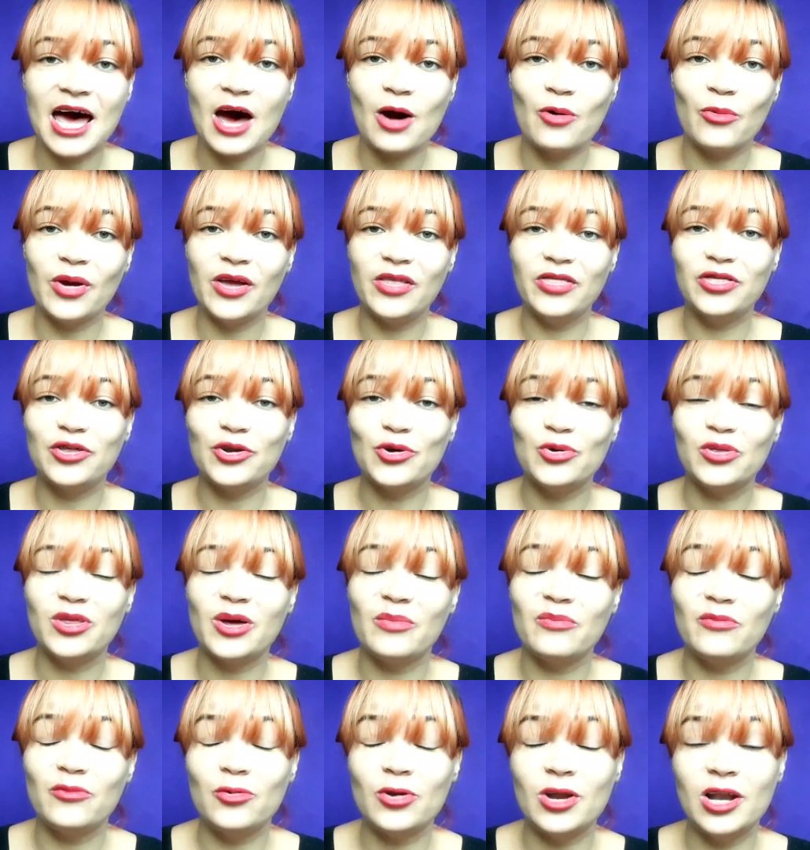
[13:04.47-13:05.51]
I went through
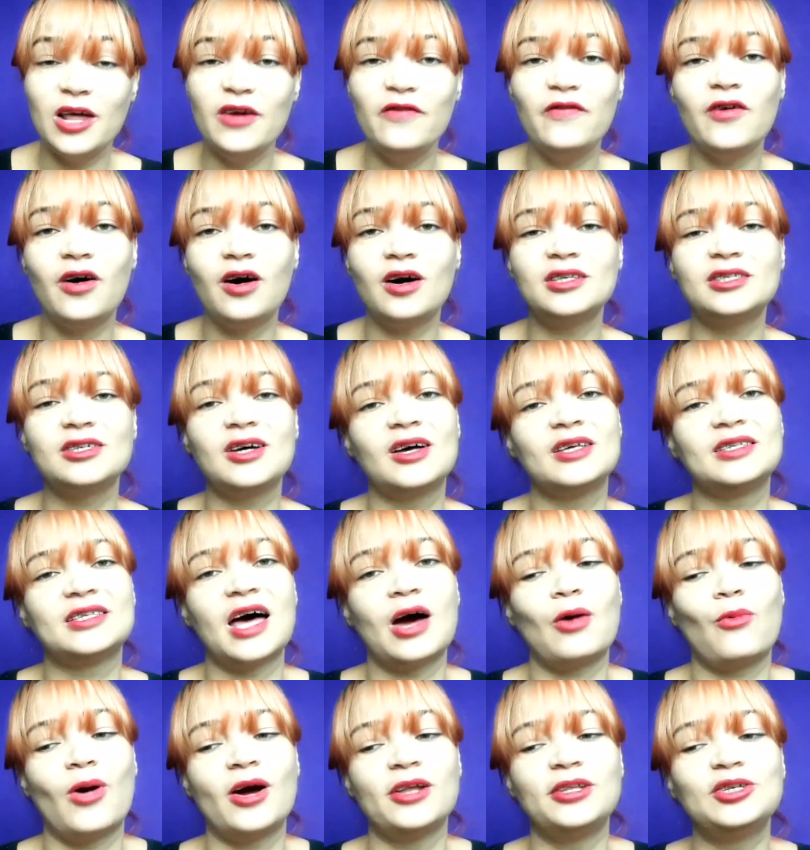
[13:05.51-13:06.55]
them really fast because I
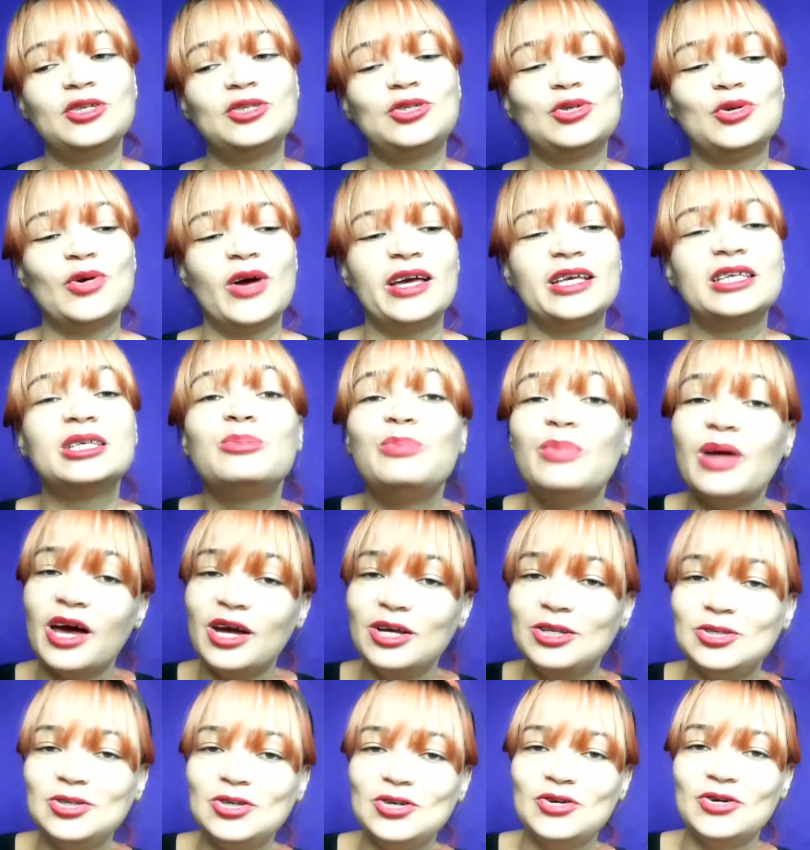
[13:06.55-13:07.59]
wanted to
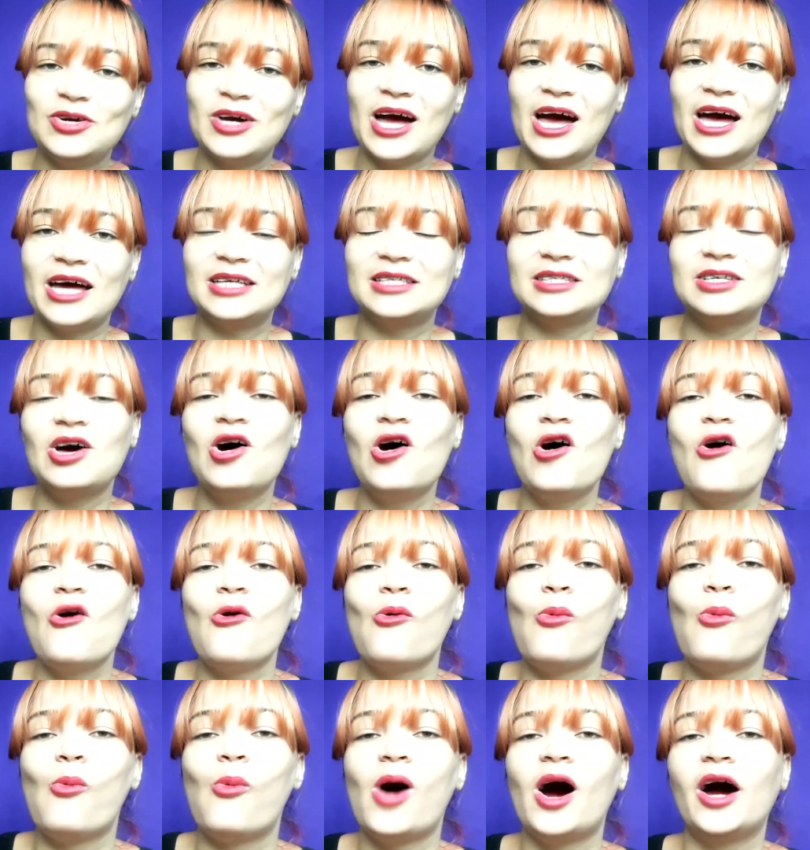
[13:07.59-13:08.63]
explain to you guys
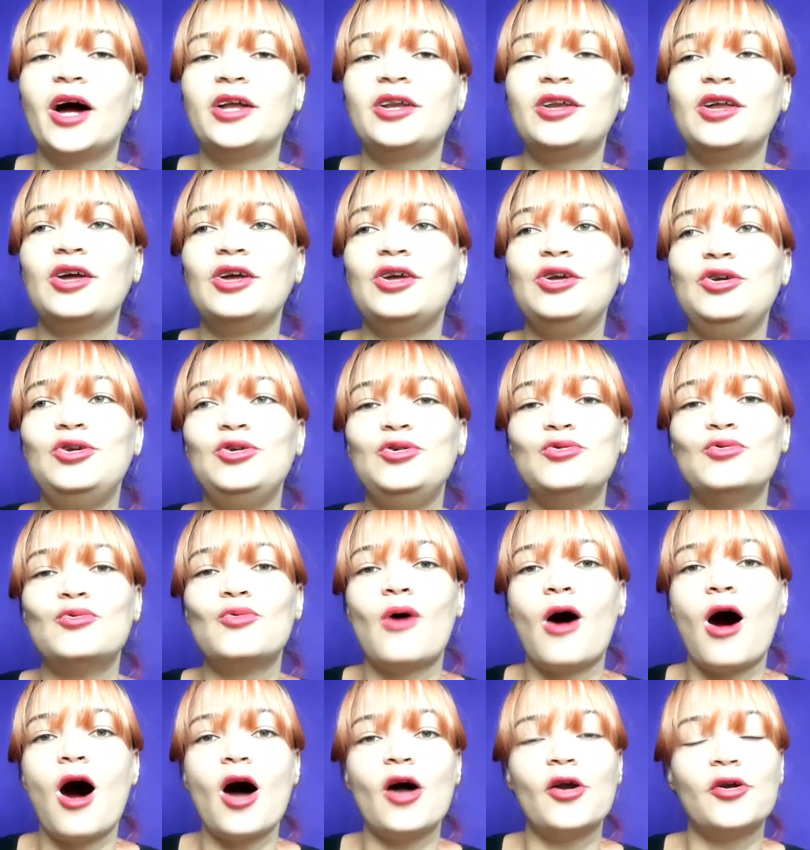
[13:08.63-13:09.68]
what
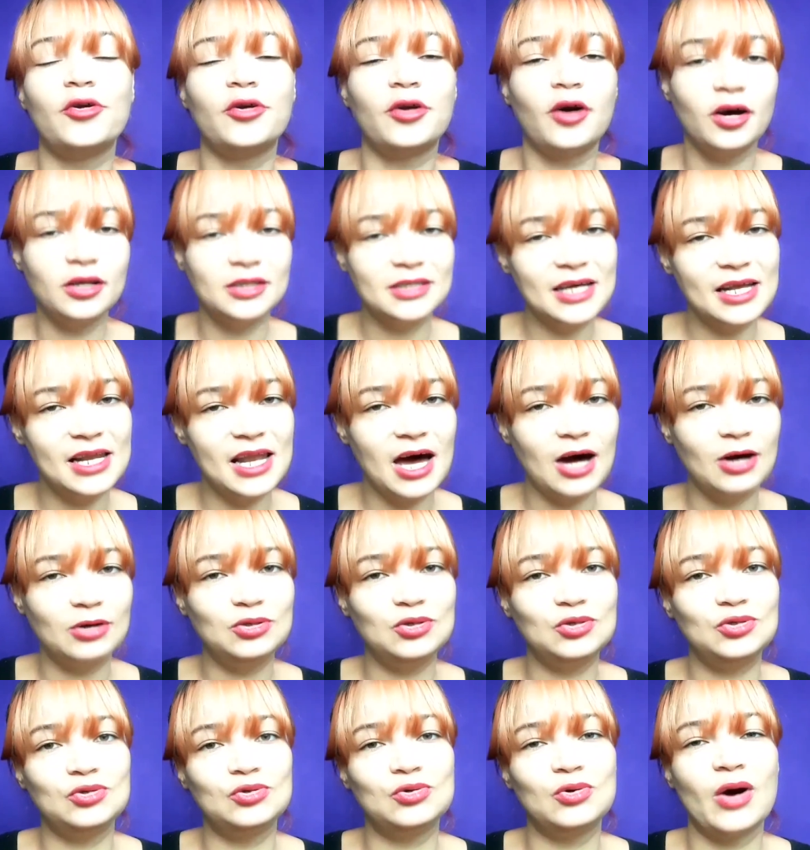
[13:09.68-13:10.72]
you are not allowed
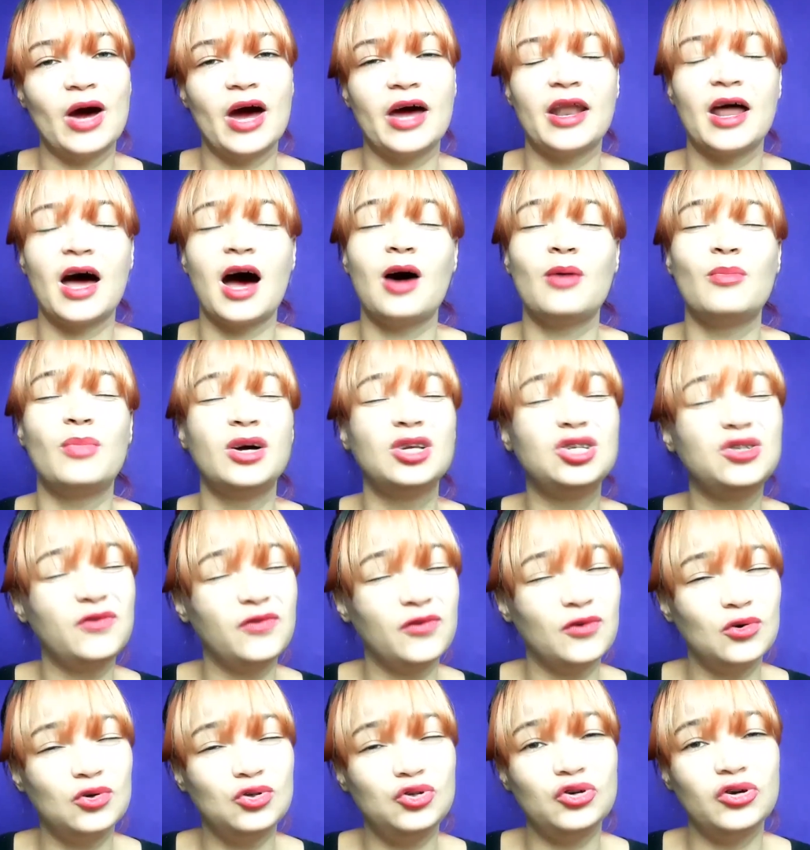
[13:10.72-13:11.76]
to do and how much
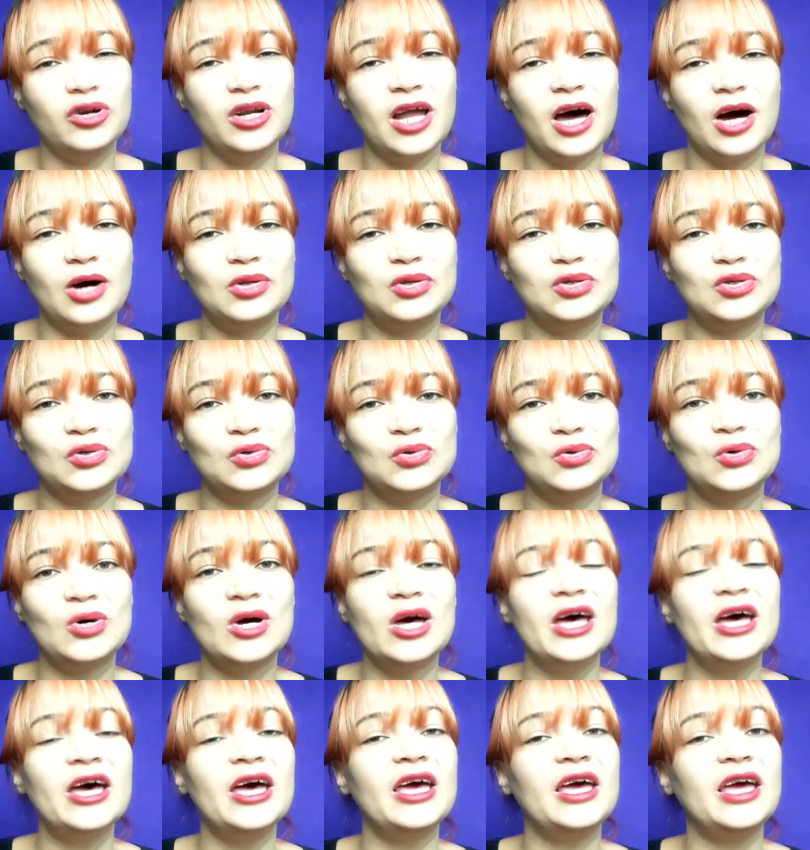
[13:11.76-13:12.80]
food you're allowed to
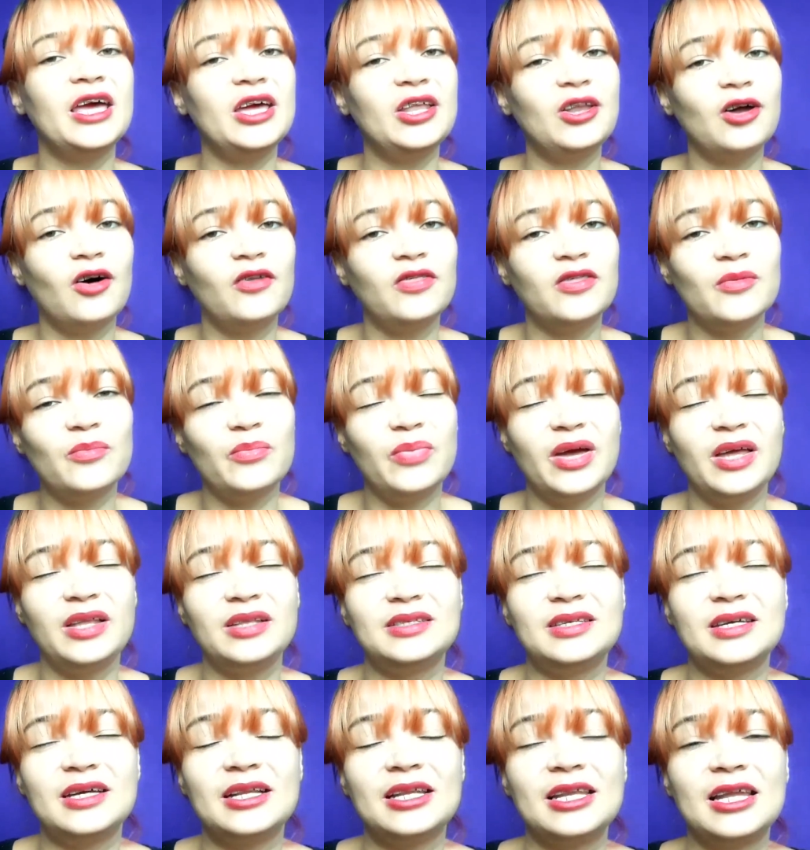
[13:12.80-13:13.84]
eat on the
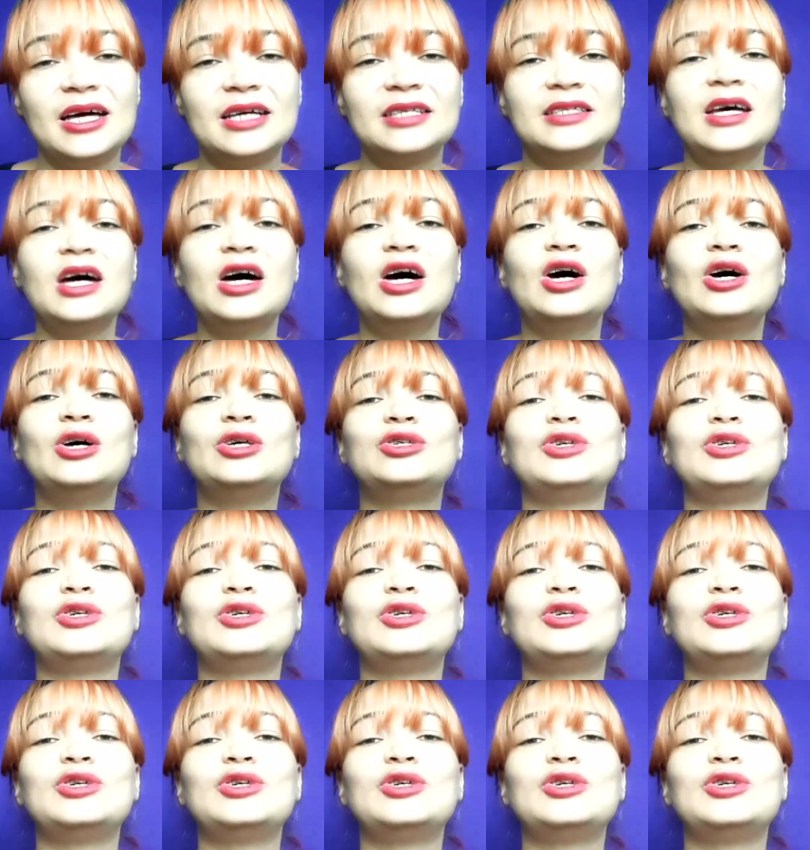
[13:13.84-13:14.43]
Banting list.